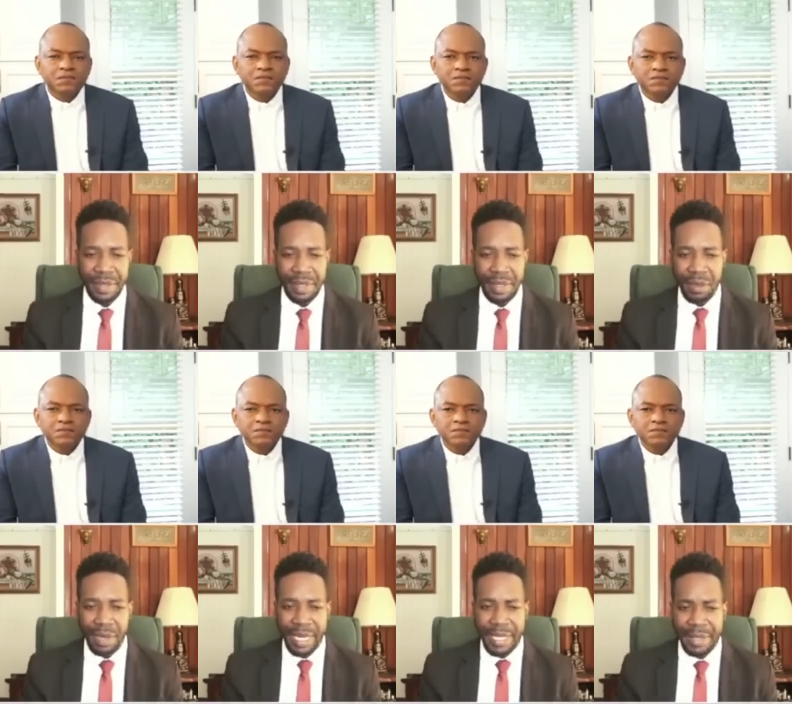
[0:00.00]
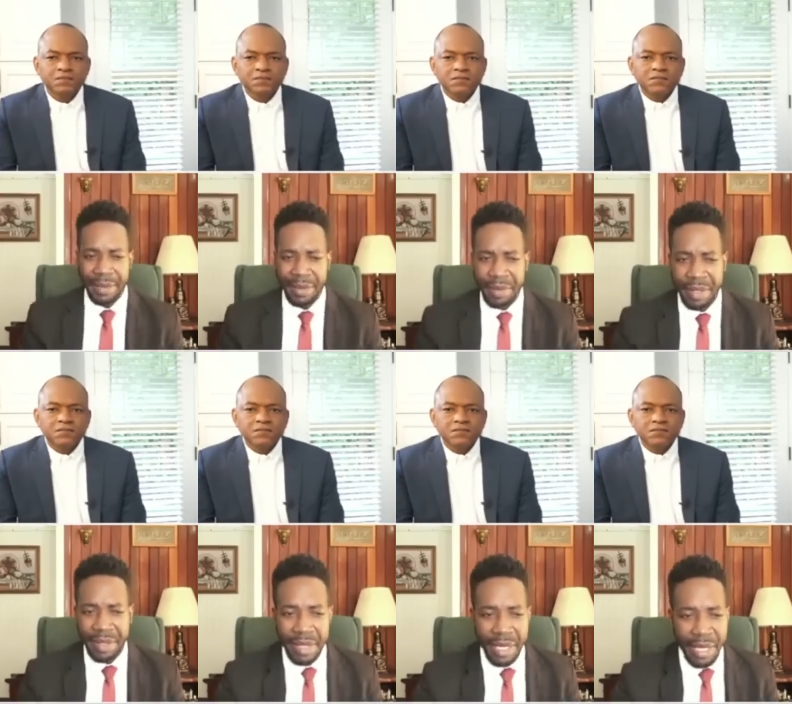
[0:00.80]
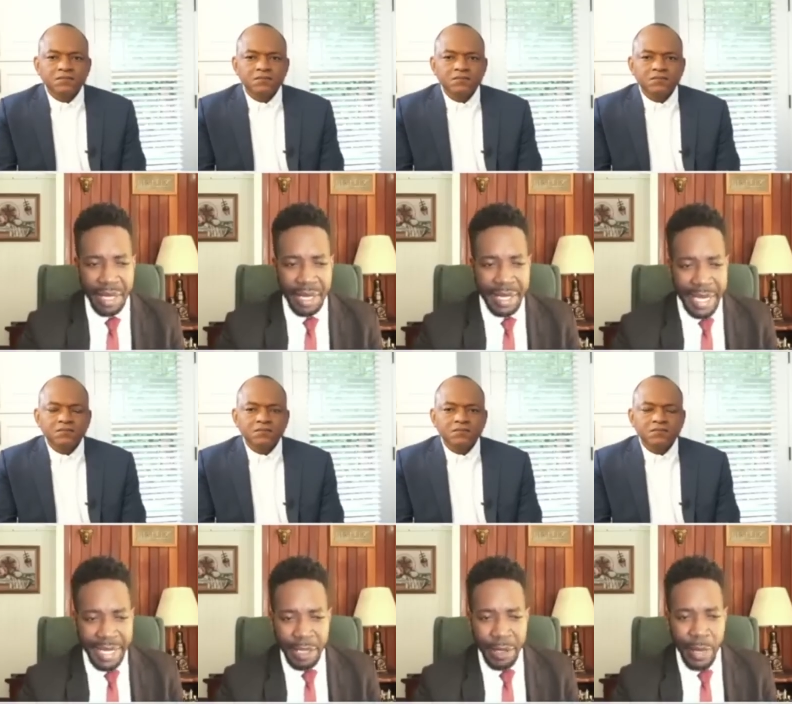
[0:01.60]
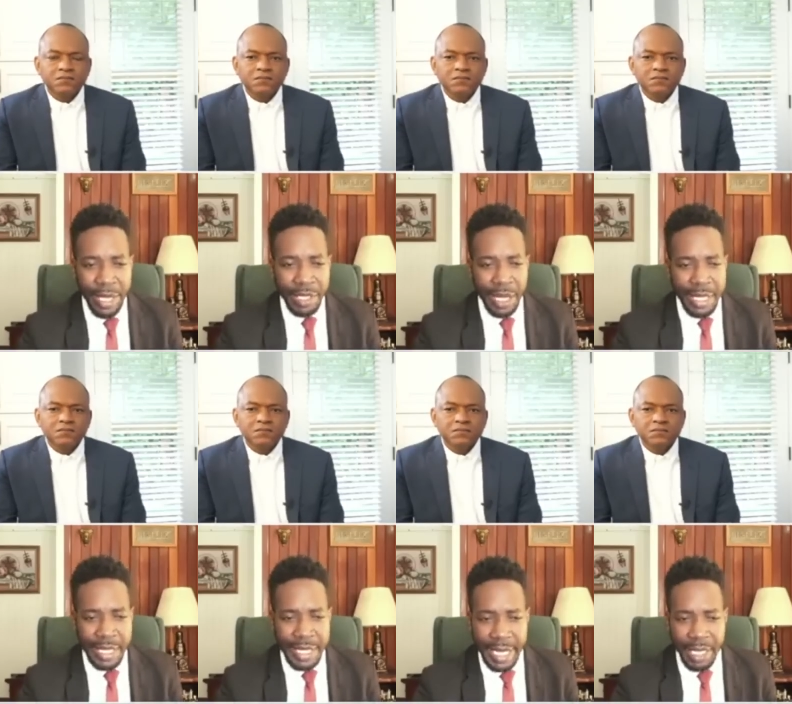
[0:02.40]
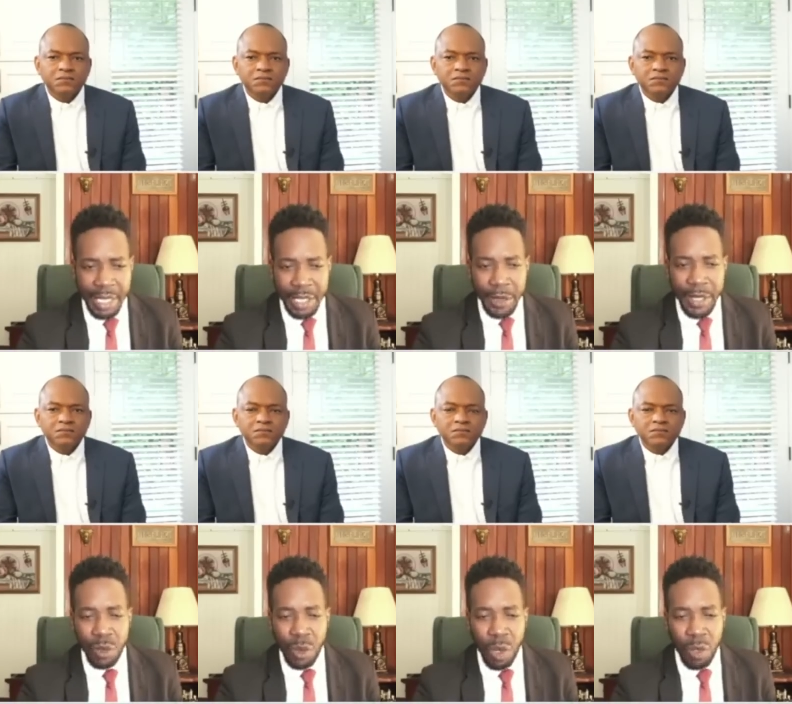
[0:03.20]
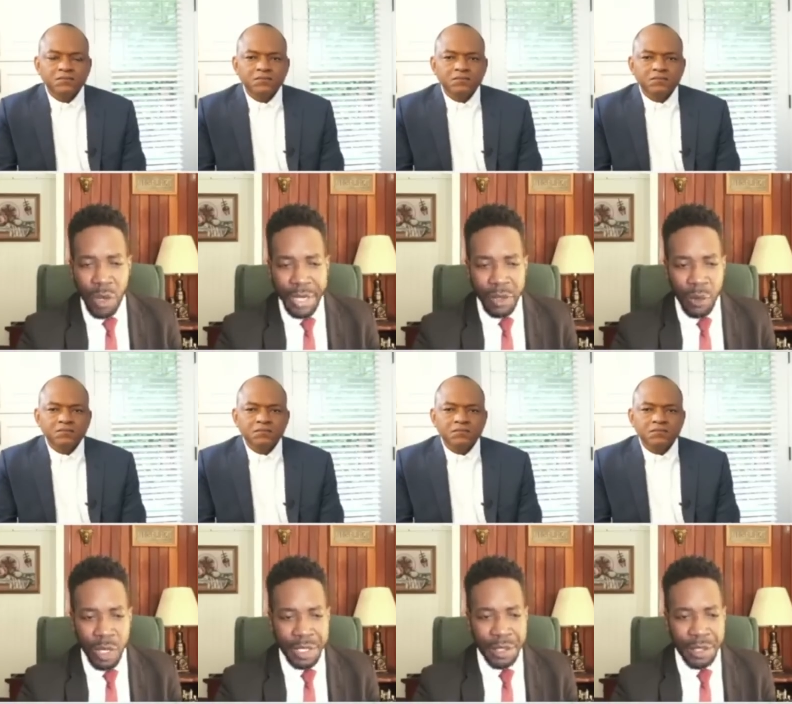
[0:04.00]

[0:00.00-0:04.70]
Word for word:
Speaker 1: right? Then he went on, he said, there is no running water,